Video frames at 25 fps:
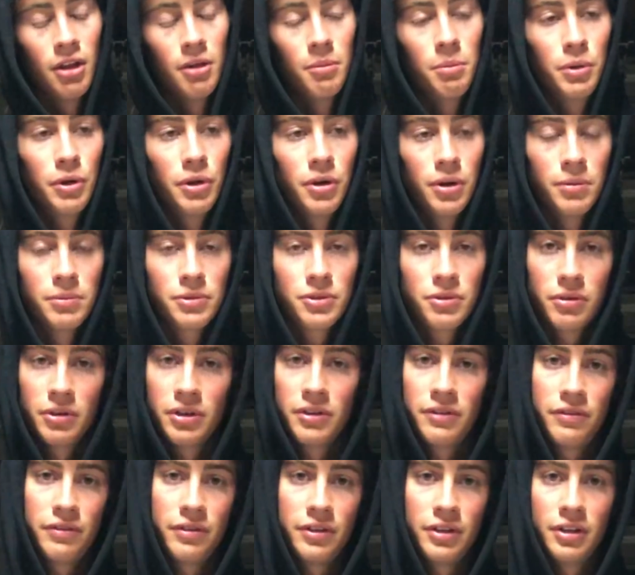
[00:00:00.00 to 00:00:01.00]
boom, 20
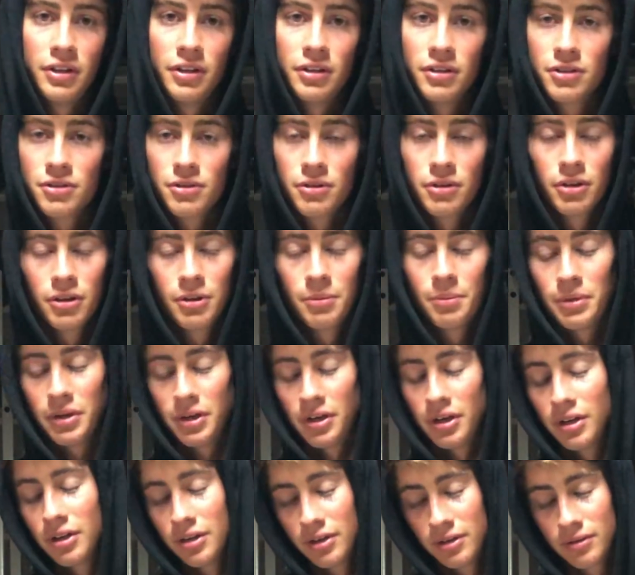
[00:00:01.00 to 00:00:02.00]
feet, short of the
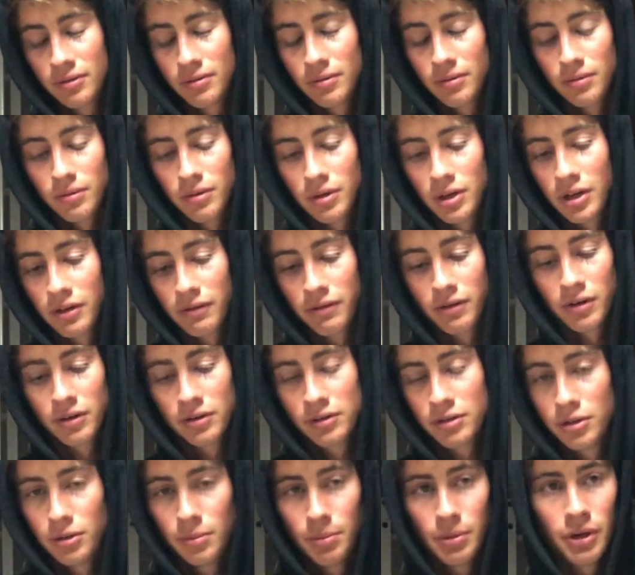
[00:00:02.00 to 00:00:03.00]
pin, whatever,
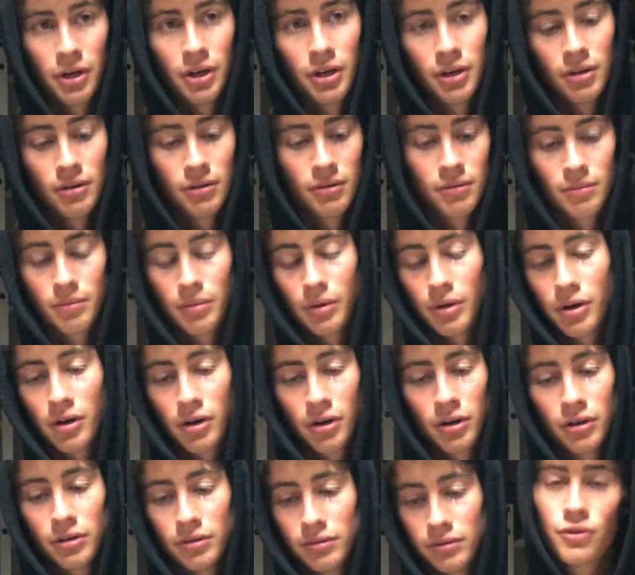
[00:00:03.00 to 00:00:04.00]
2-putt,
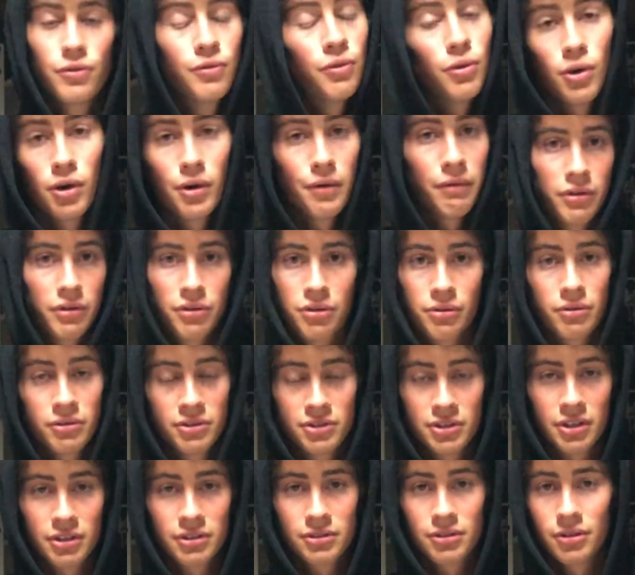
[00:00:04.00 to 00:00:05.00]
par, 4 through
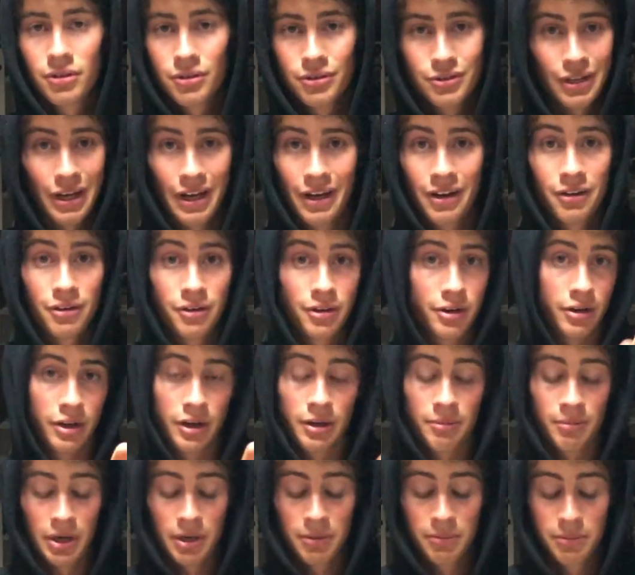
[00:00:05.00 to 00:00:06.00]
6 holes. I don't know, I
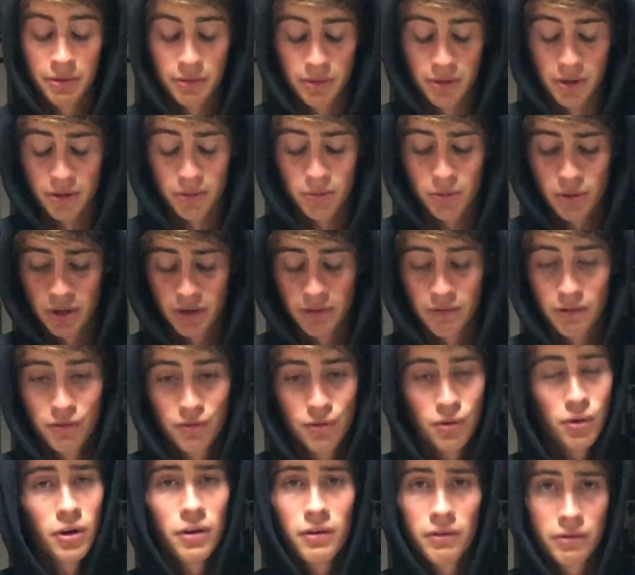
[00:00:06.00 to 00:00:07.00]
might be wrong, whatever.
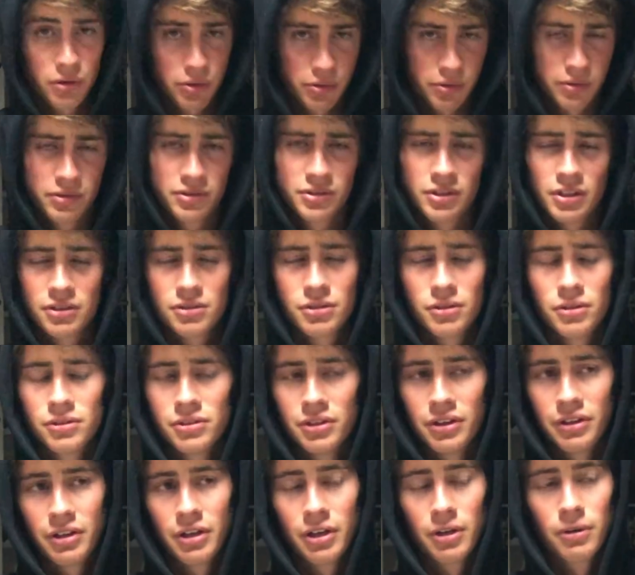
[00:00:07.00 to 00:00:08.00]
4 over through 6 holes,
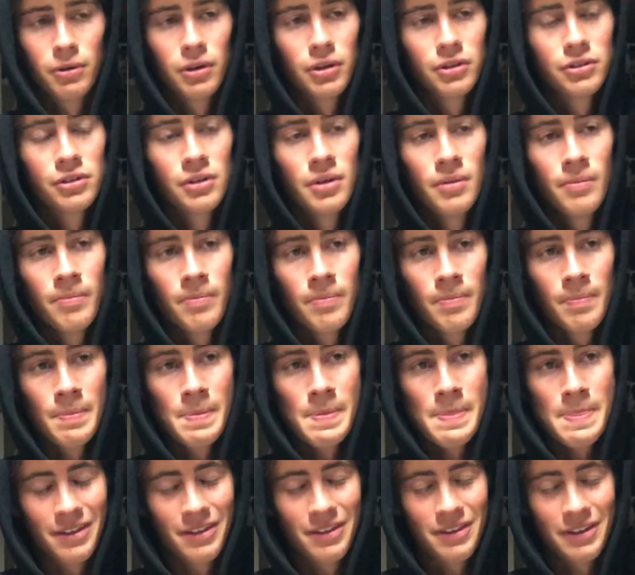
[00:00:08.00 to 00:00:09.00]
I think it was.
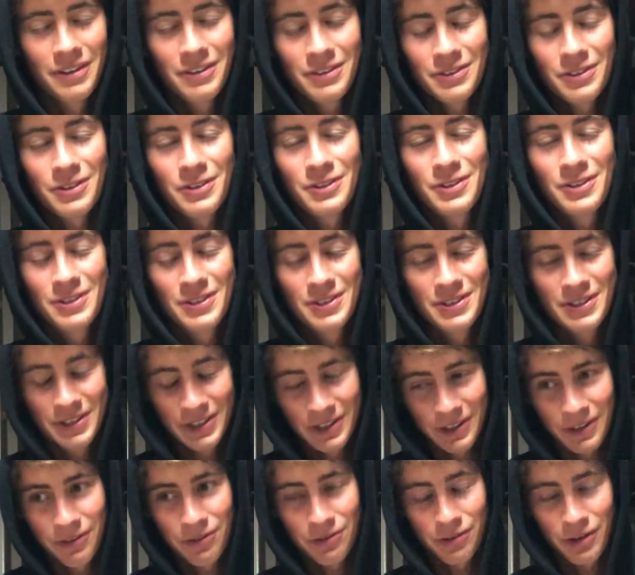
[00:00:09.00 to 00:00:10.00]
Things are
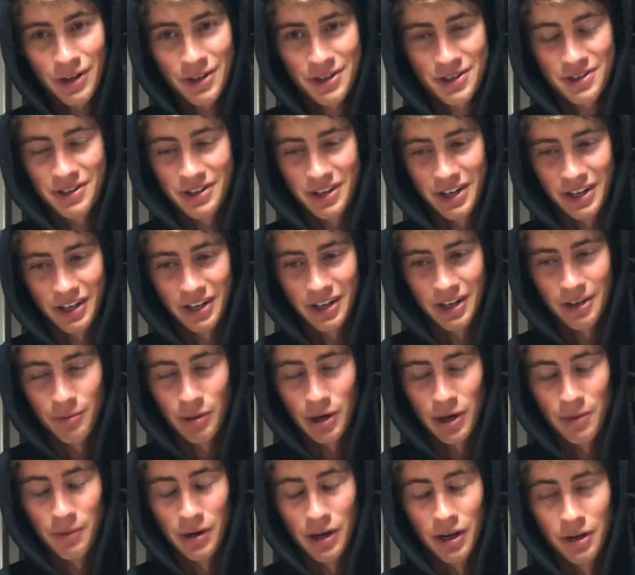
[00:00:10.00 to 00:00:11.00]
still frustrating in
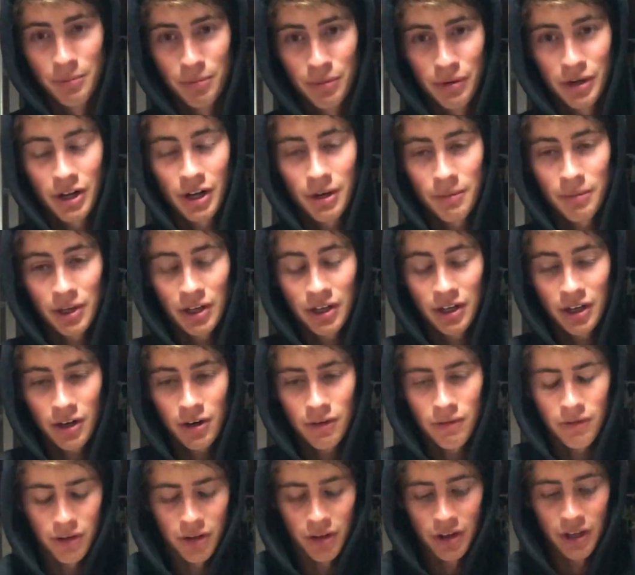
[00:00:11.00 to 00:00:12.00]
my mind, but I'm getting
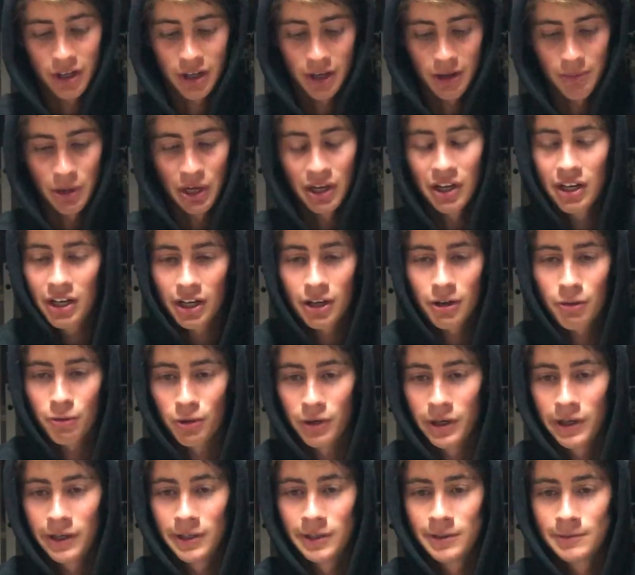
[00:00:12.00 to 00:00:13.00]
over it. Like, I'm hitting it
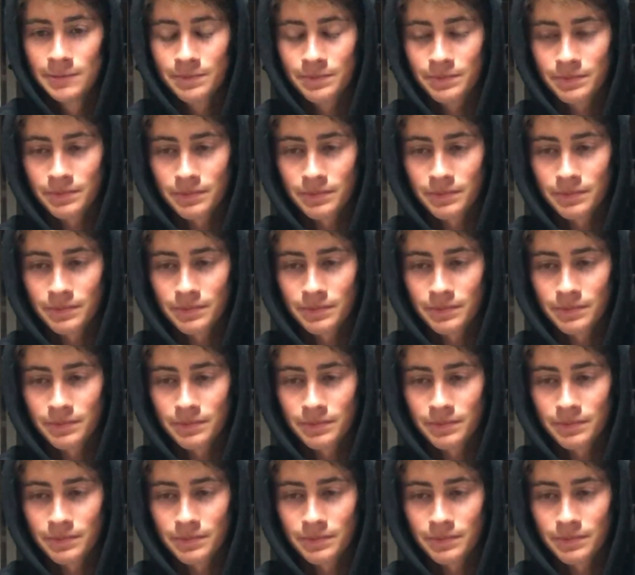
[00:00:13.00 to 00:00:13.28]
well.